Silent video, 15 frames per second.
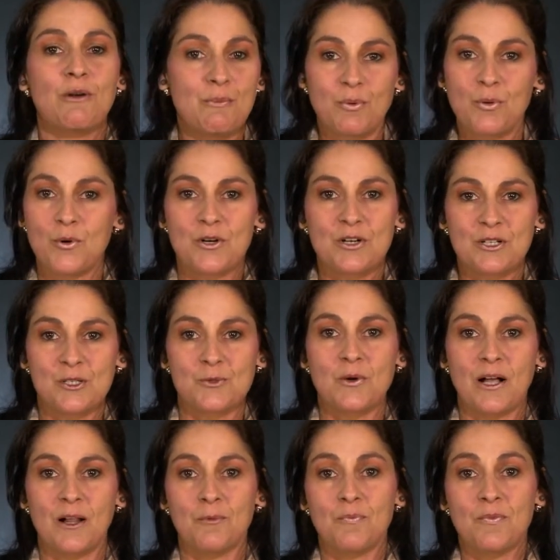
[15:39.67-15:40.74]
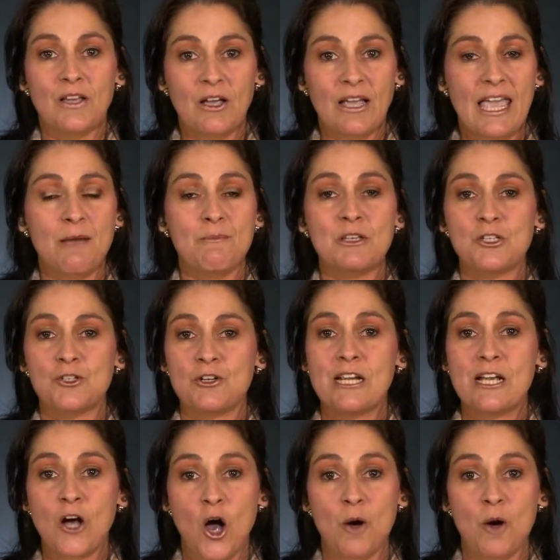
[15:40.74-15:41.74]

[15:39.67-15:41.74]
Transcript: important as well chemistry,